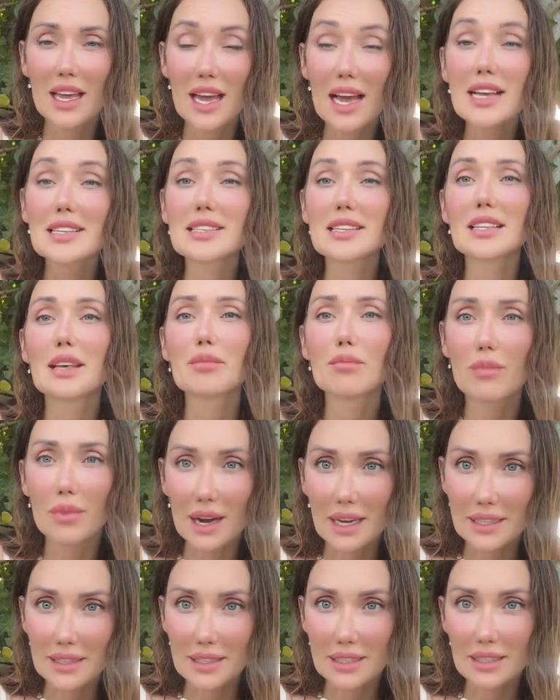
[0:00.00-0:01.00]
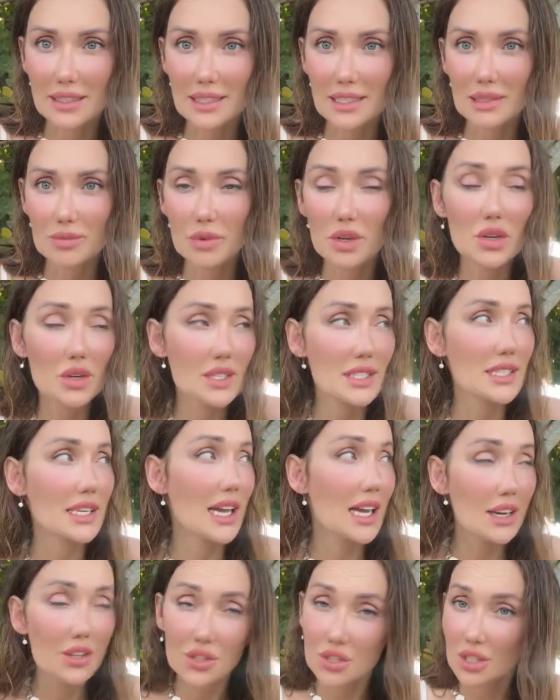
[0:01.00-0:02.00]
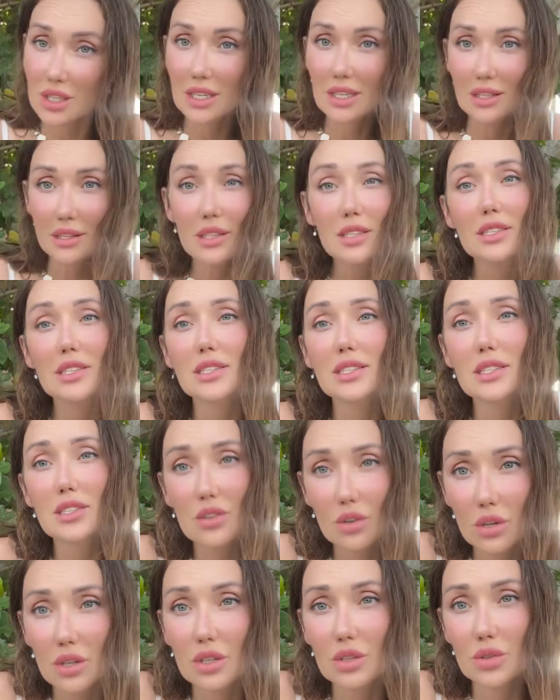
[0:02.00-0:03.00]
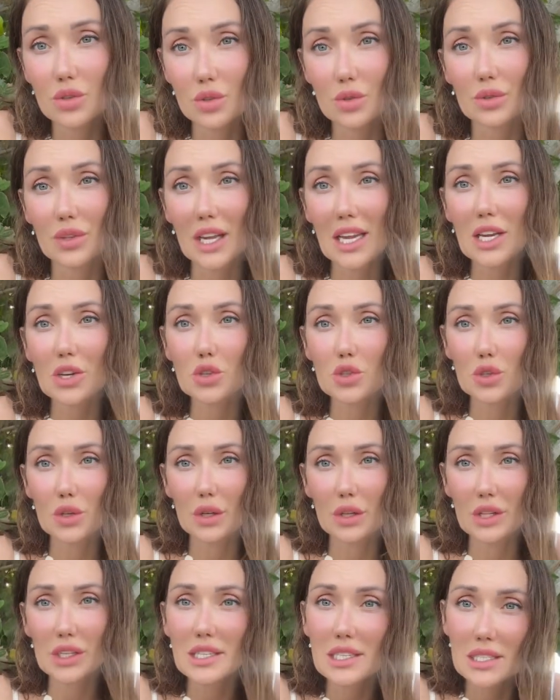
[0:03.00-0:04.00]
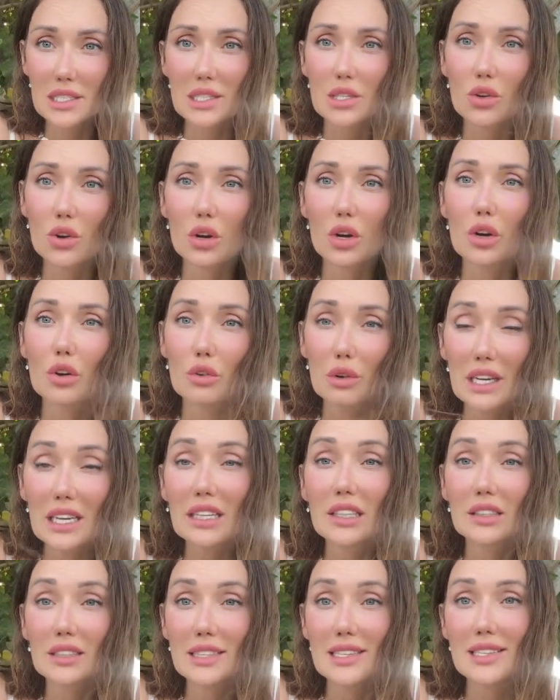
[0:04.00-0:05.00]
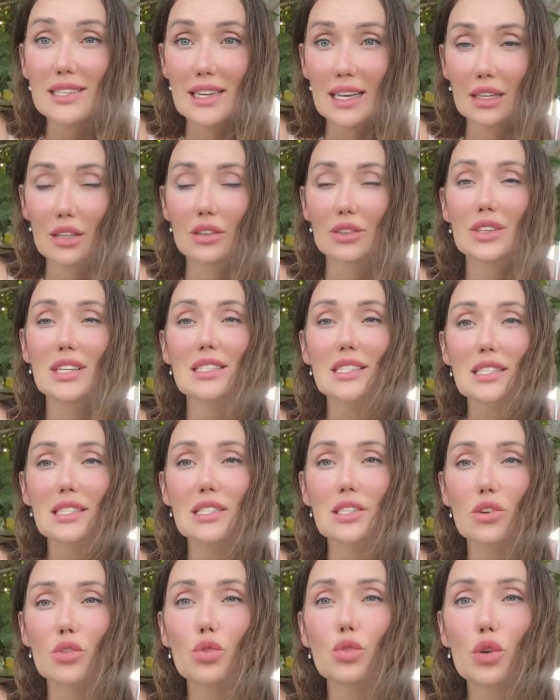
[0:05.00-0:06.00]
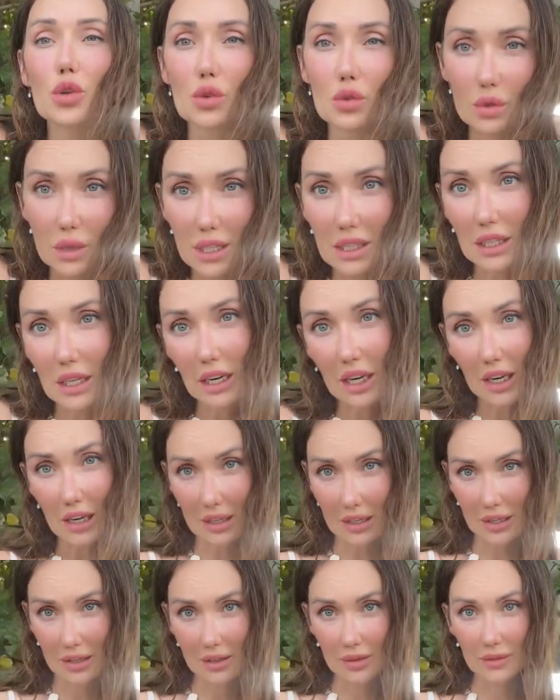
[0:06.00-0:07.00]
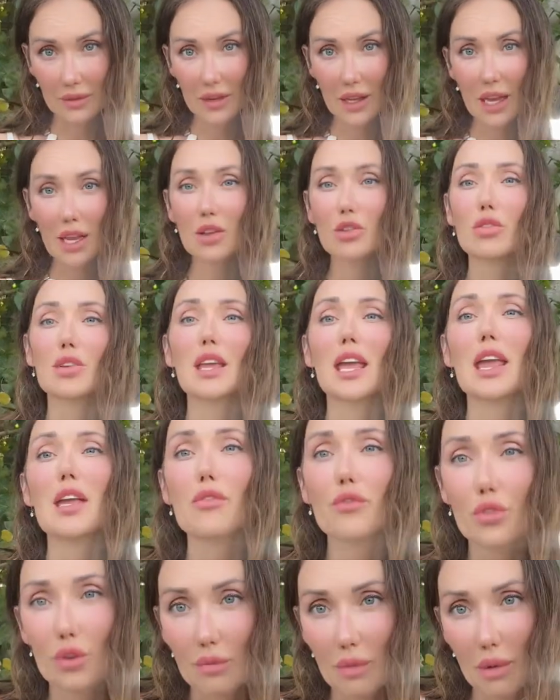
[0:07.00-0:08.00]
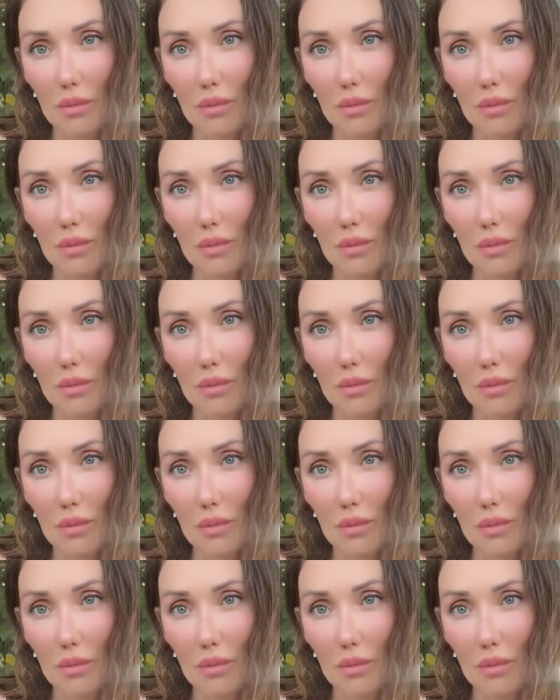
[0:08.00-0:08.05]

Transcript: as an abundance, because actually this is your true nature, this is your real self, this is who you really are. You came from